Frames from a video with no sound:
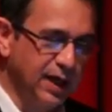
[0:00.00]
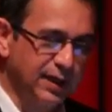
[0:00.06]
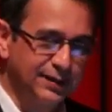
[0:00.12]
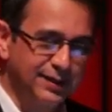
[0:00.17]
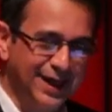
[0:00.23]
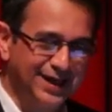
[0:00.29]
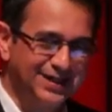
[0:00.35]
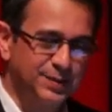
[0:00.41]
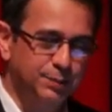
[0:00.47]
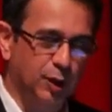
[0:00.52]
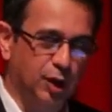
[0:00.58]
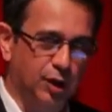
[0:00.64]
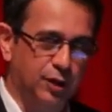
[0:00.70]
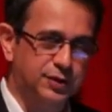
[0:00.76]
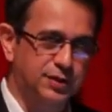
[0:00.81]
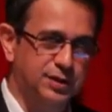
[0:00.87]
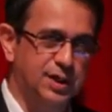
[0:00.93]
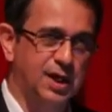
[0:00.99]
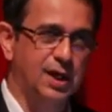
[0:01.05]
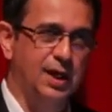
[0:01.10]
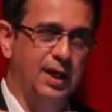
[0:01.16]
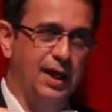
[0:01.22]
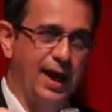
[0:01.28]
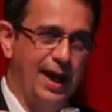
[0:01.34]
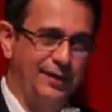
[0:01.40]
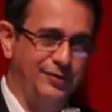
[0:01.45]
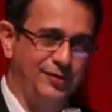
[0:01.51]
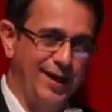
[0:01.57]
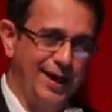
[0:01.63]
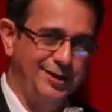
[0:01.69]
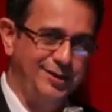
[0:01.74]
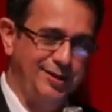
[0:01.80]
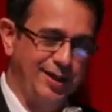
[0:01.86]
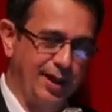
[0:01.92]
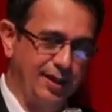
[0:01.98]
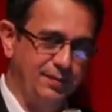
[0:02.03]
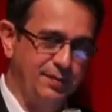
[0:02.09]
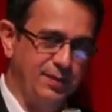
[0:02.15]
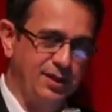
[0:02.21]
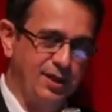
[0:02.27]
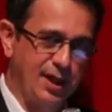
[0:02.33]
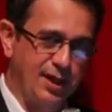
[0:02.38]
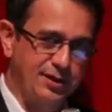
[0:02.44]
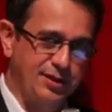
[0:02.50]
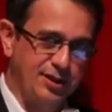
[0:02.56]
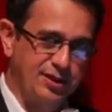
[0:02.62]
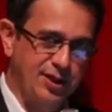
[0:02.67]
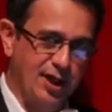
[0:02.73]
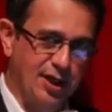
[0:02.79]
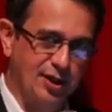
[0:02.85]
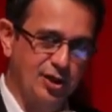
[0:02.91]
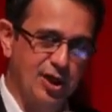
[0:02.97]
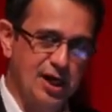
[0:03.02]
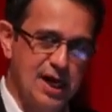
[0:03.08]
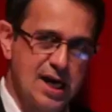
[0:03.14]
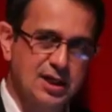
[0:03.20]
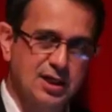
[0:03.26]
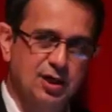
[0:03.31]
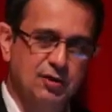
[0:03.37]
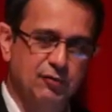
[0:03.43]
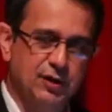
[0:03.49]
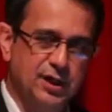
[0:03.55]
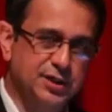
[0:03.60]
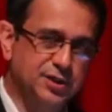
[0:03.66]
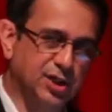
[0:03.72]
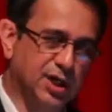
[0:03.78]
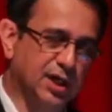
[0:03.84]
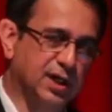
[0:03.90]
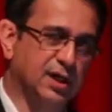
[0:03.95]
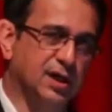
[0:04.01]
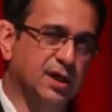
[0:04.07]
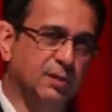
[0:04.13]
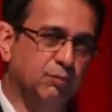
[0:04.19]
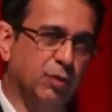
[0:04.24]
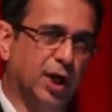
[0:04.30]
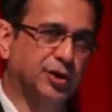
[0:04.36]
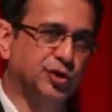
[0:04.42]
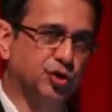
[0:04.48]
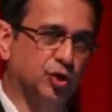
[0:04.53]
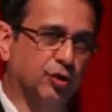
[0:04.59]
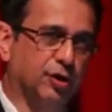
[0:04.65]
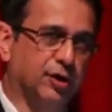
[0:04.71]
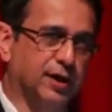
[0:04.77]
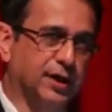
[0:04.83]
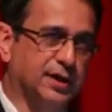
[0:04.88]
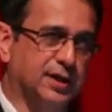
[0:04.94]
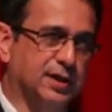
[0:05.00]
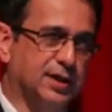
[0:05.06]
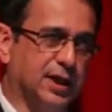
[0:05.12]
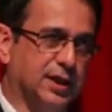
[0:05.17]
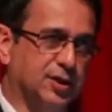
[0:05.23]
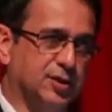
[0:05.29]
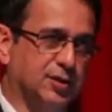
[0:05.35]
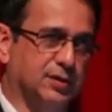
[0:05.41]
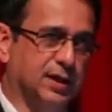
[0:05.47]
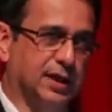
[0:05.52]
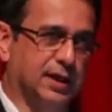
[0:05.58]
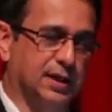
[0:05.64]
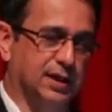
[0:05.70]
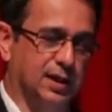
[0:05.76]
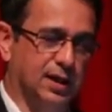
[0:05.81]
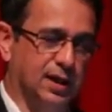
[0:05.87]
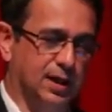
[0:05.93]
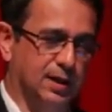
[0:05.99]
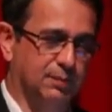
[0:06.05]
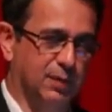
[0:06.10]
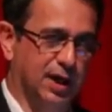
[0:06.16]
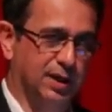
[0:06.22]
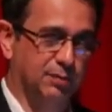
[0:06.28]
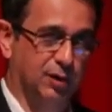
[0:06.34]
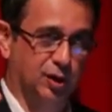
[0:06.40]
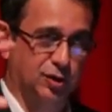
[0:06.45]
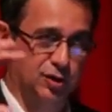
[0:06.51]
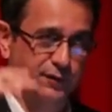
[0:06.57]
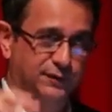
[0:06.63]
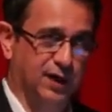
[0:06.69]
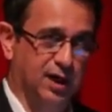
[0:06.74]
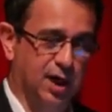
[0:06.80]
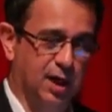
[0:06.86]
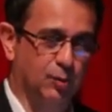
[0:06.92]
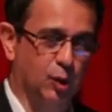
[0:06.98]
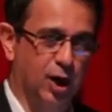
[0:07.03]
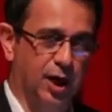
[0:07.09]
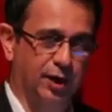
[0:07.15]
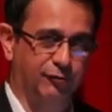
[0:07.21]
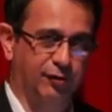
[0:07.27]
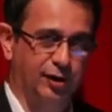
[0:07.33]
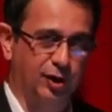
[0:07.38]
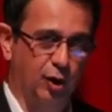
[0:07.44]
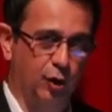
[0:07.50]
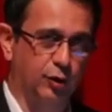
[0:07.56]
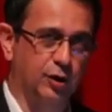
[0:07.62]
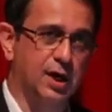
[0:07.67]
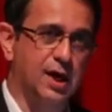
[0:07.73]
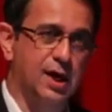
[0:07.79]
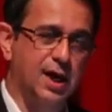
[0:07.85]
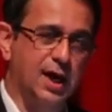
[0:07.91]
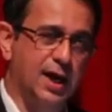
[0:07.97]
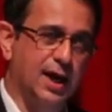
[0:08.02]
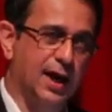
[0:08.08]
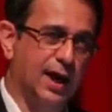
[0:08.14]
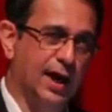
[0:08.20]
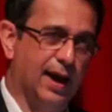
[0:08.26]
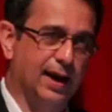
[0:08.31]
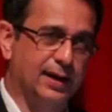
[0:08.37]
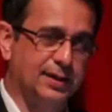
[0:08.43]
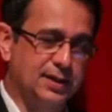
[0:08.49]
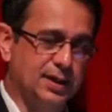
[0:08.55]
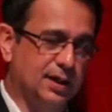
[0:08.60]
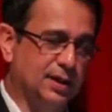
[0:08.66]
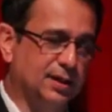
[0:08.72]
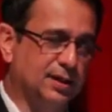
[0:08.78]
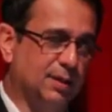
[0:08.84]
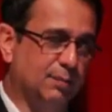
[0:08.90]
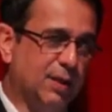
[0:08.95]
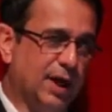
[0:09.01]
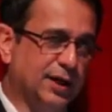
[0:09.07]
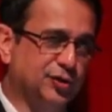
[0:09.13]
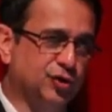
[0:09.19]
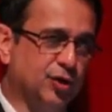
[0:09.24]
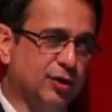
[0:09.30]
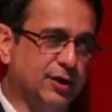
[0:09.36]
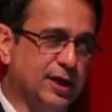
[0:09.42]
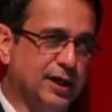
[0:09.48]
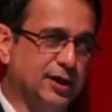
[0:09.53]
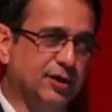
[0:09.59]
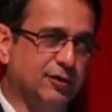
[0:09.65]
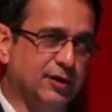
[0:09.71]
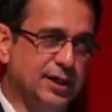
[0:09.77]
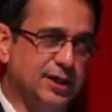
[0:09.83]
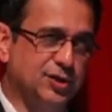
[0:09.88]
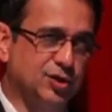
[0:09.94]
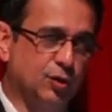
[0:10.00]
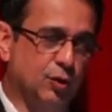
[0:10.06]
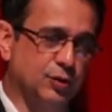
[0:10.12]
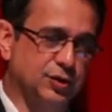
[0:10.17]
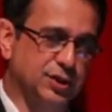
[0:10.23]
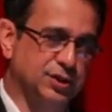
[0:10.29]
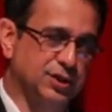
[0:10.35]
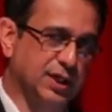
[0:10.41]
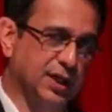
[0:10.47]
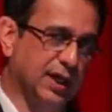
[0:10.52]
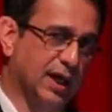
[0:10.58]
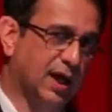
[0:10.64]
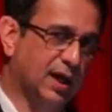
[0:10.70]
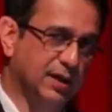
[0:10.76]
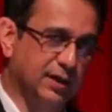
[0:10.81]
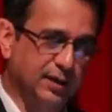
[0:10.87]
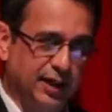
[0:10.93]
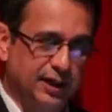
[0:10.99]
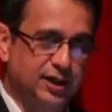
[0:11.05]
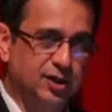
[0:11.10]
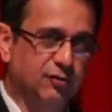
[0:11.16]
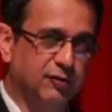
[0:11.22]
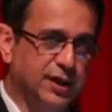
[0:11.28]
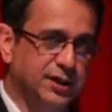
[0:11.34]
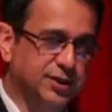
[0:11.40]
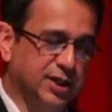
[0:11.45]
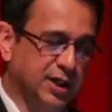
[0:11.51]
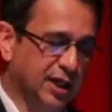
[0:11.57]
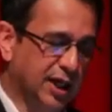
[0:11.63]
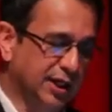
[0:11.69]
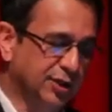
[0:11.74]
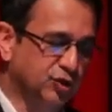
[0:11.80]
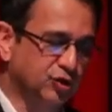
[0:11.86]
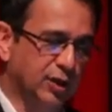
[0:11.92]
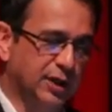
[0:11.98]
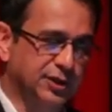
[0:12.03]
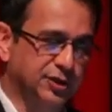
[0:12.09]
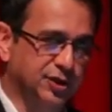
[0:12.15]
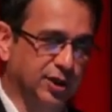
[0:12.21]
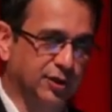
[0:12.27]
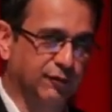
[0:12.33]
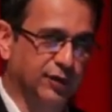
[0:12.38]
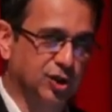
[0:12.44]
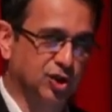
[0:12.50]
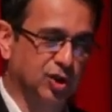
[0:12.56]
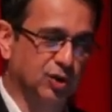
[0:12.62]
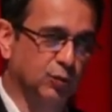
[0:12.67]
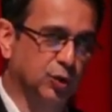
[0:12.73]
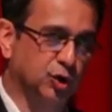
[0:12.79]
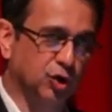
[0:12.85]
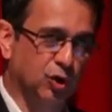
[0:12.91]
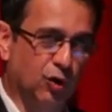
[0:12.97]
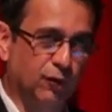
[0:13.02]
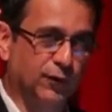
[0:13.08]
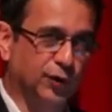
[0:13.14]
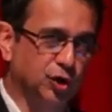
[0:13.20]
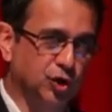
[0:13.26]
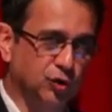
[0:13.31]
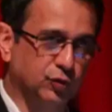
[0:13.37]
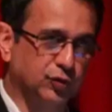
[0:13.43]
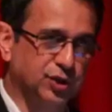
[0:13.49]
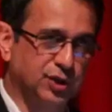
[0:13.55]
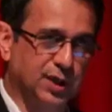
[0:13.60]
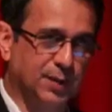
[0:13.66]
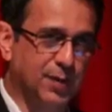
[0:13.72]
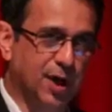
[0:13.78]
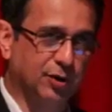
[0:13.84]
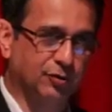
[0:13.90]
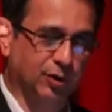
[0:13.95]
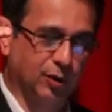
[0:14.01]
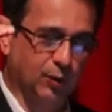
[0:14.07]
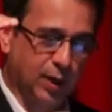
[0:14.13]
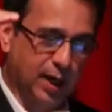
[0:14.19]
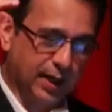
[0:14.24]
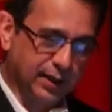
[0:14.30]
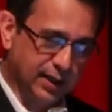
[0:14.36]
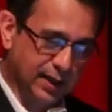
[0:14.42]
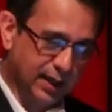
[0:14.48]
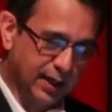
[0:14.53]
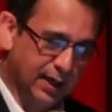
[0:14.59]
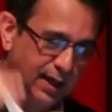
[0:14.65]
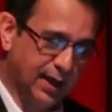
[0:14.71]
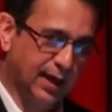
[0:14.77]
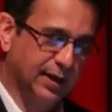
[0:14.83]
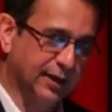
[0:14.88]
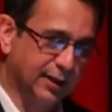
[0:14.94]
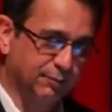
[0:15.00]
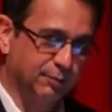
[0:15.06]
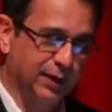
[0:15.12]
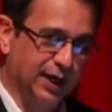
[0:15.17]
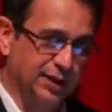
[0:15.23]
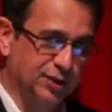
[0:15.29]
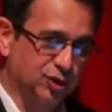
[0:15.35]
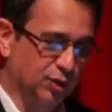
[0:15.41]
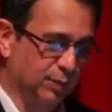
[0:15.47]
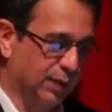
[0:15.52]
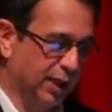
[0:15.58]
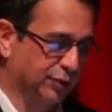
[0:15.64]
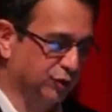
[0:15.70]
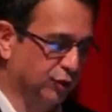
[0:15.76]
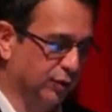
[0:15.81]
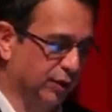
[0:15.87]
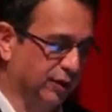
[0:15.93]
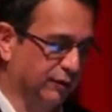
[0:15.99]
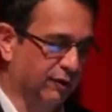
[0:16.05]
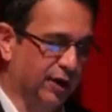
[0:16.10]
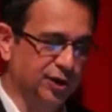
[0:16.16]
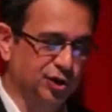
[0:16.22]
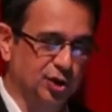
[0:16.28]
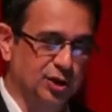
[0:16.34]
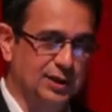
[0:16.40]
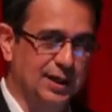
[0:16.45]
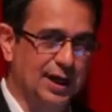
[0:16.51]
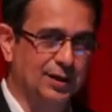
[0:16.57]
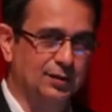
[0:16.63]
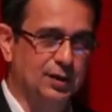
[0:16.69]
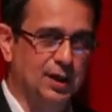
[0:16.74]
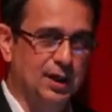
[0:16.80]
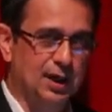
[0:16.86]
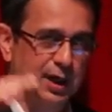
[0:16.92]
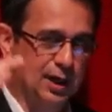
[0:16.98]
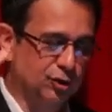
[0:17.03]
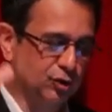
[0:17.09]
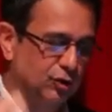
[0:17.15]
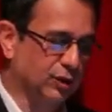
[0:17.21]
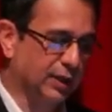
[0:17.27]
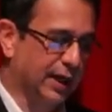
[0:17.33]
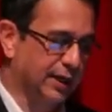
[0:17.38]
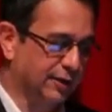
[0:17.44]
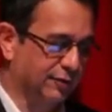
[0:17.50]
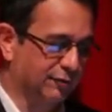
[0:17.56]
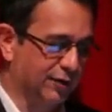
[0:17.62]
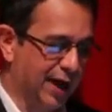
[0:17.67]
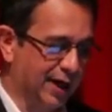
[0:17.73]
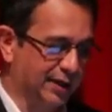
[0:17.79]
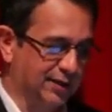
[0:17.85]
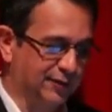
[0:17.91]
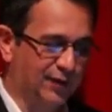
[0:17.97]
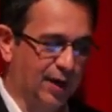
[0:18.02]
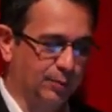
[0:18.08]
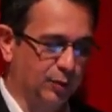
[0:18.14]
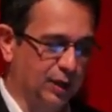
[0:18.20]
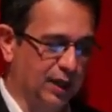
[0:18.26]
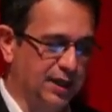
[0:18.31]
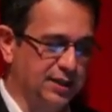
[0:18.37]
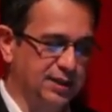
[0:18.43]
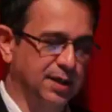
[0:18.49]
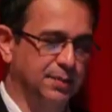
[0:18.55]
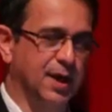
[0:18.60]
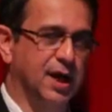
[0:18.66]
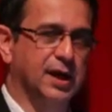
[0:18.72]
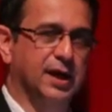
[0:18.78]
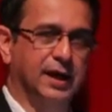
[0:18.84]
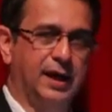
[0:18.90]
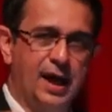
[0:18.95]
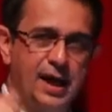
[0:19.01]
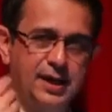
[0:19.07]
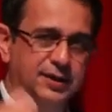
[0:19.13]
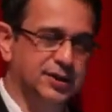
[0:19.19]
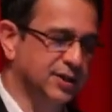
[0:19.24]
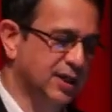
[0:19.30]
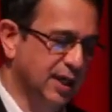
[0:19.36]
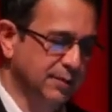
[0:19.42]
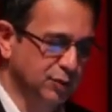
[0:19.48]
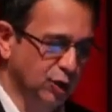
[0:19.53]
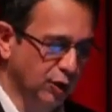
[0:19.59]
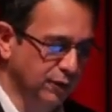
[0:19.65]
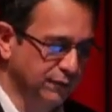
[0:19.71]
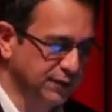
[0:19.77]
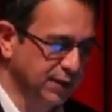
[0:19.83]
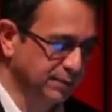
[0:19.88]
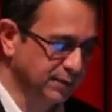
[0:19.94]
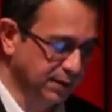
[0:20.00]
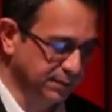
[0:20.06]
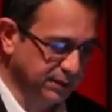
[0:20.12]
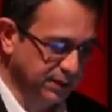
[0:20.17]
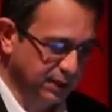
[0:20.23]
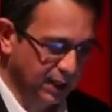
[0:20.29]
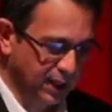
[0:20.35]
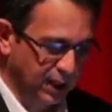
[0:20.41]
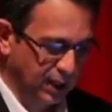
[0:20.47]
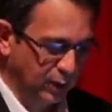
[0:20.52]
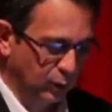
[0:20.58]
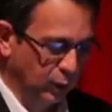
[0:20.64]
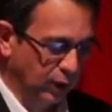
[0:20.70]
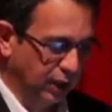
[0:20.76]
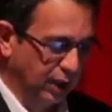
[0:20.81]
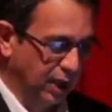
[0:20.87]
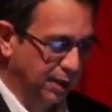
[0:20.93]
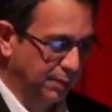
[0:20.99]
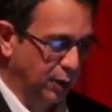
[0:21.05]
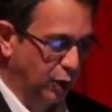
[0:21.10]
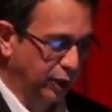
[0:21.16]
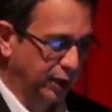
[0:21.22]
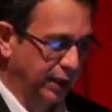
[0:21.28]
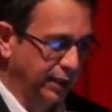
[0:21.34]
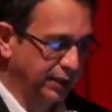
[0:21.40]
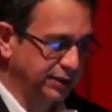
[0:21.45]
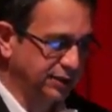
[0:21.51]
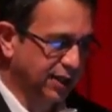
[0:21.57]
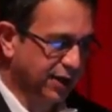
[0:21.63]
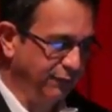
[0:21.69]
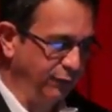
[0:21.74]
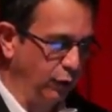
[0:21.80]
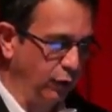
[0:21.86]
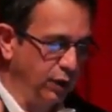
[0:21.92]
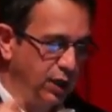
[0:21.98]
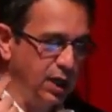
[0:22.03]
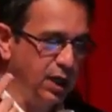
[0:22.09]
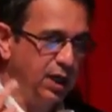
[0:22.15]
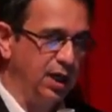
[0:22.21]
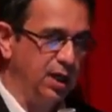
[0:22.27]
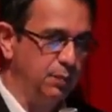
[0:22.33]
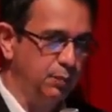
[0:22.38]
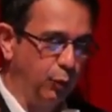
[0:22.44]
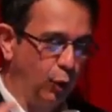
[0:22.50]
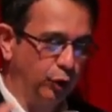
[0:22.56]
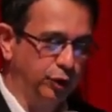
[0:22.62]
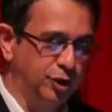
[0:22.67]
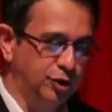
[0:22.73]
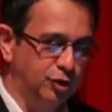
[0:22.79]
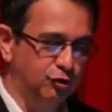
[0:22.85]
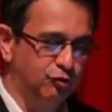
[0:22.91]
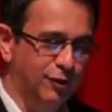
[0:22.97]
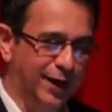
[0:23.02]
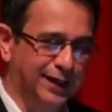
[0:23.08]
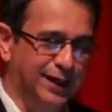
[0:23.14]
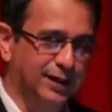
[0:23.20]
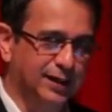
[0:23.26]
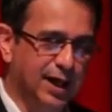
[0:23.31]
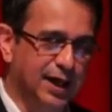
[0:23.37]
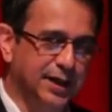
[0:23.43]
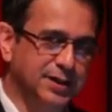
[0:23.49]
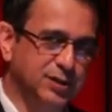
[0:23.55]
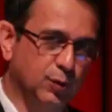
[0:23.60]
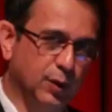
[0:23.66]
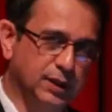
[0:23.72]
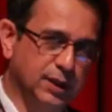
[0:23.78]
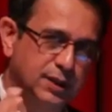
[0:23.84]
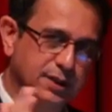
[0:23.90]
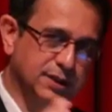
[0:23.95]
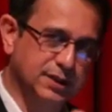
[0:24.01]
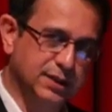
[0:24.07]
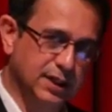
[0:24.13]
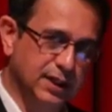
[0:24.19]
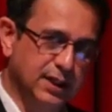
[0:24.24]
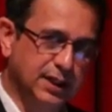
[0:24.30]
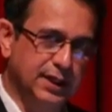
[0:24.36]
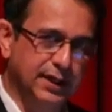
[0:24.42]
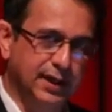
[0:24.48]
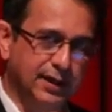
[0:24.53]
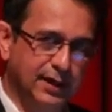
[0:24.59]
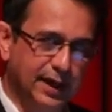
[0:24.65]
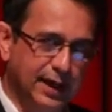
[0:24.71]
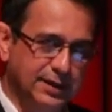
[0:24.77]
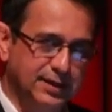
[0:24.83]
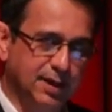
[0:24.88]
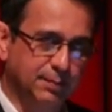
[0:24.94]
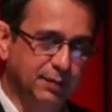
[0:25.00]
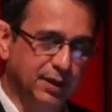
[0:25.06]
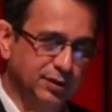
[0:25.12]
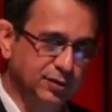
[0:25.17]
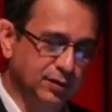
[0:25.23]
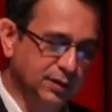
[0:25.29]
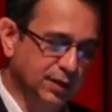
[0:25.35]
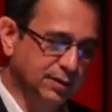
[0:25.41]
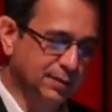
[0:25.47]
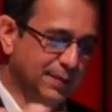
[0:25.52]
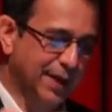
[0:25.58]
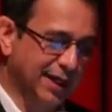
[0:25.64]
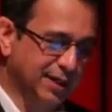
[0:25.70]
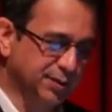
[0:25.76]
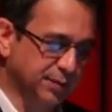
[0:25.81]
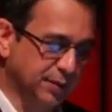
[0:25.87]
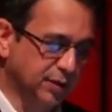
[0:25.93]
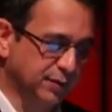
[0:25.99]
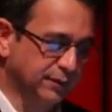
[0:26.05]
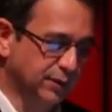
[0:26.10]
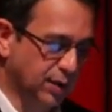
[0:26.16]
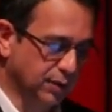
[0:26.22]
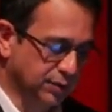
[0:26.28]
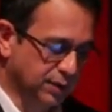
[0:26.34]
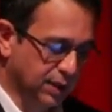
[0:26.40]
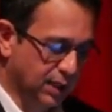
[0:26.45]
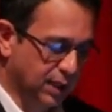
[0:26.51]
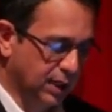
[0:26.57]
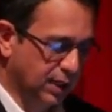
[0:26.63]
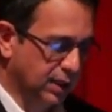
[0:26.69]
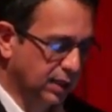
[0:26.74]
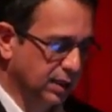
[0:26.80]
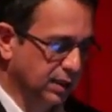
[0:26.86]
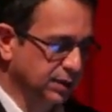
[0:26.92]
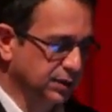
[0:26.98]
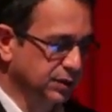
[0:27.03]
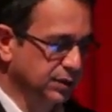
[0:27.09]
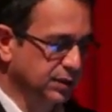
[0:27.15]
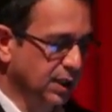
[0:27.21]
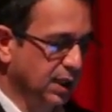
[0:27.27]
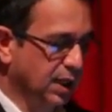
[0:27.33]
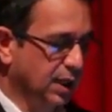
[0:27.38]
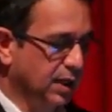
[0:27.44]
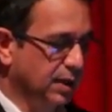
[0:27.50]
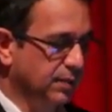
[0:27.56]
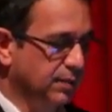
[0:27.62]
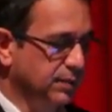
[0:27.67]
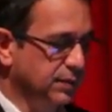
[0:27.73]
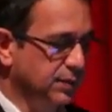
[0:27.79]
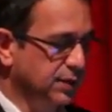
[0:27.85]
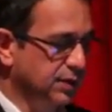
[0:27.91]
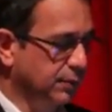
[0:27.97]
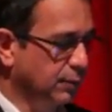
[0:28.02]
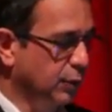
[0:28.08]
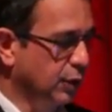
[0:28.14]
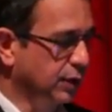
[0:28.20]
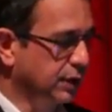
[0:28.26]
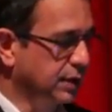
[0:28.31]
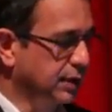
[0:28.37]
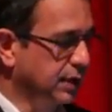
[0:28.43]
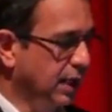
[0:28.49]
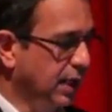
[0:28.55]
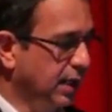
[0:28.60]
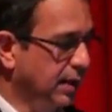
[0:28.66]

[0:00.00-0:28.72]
And that's because at that time, there is a sudden increase in blood sugar into the blood because of the carbohydrate load. And the blood sugar increase causes an increase in insulin secretion, which overshoots the amount required, and it brings your blood sugar crashing down. And you'll get a reactive hypoglycemia. And again, the same sort of symptoms will come on. And it's therefore important to recognize whether it is early and late dumping so that the management of those is somewhat